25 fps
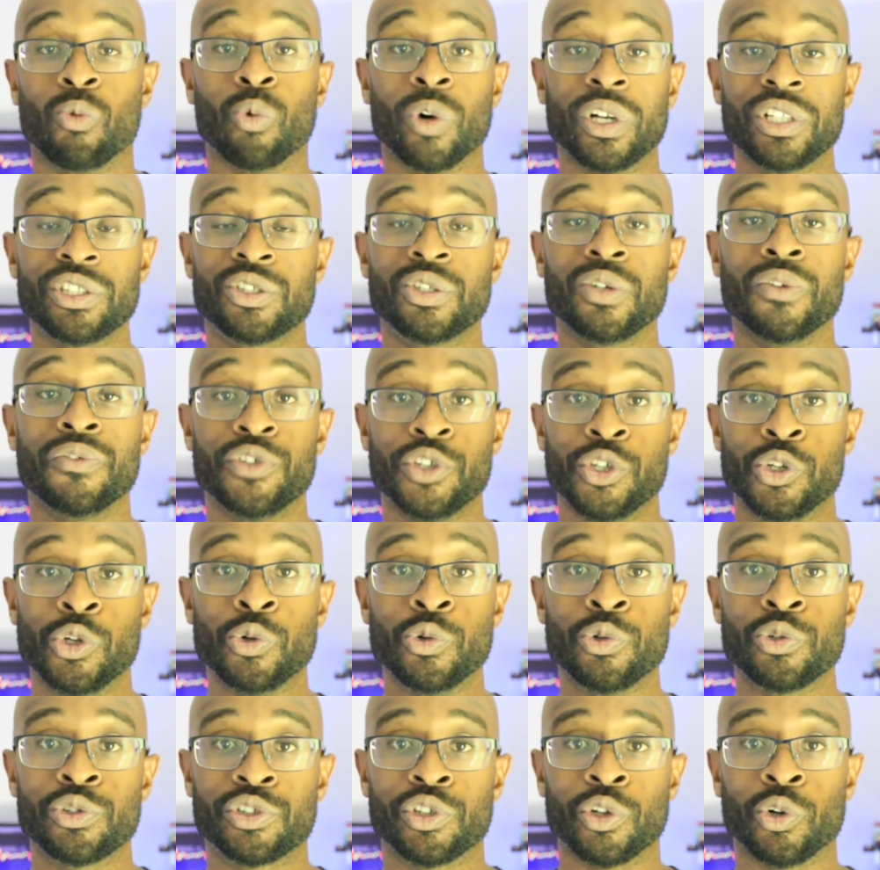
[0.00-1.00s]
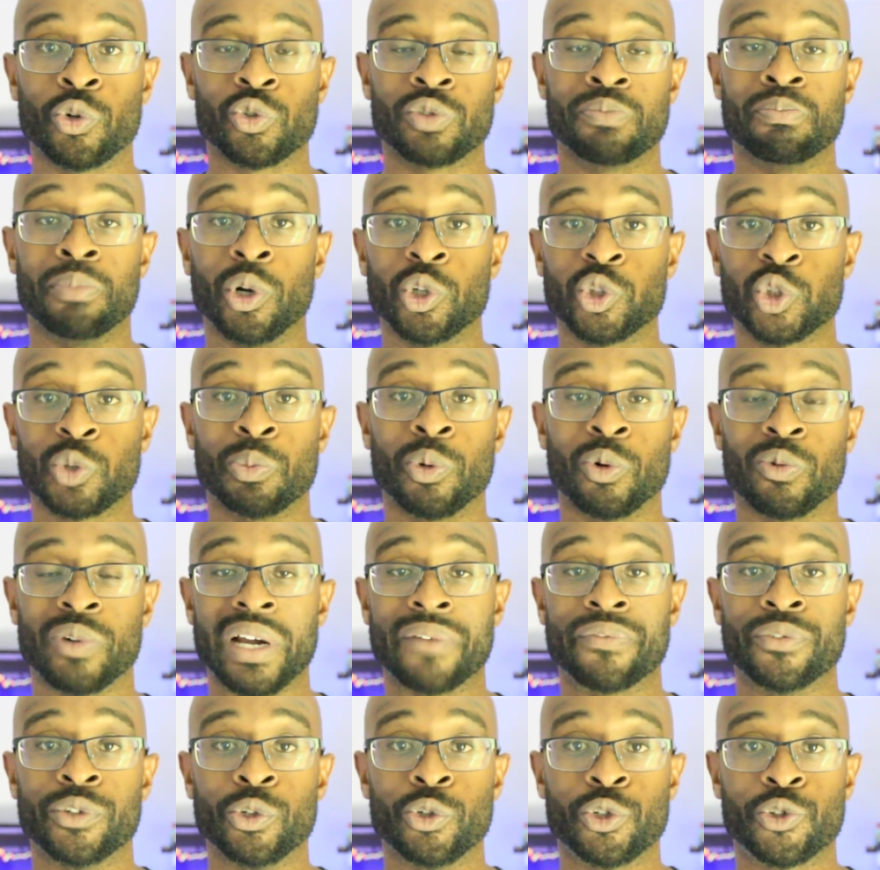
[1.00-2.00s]
Once you've used those multiple
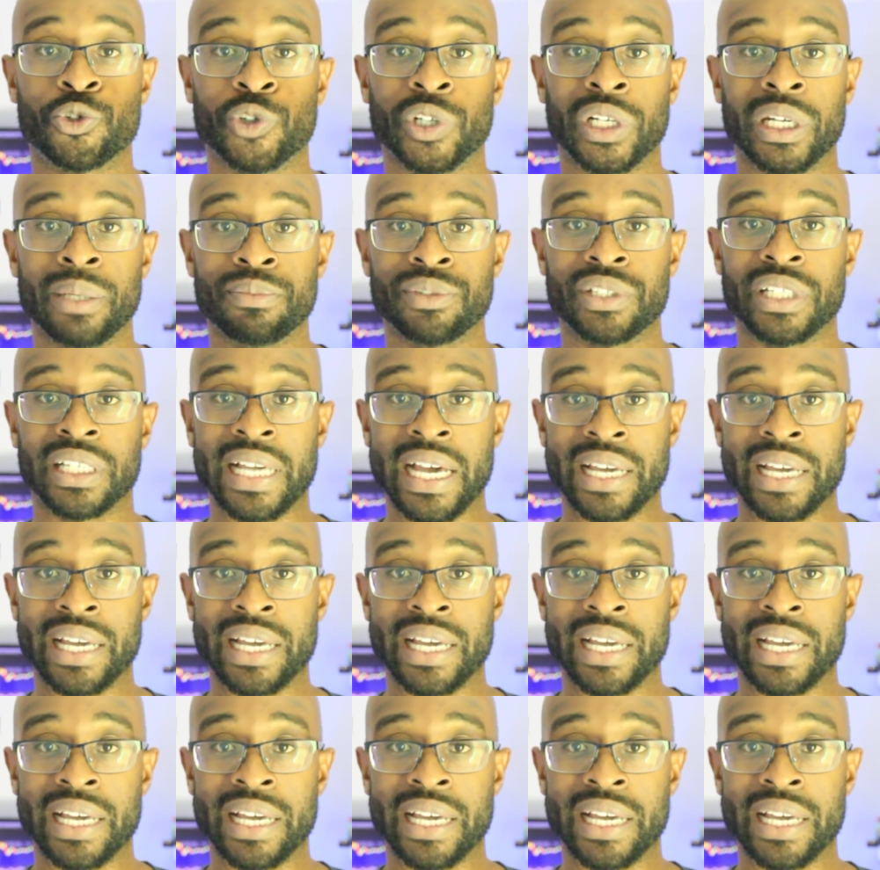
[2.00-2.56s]
revenue streams to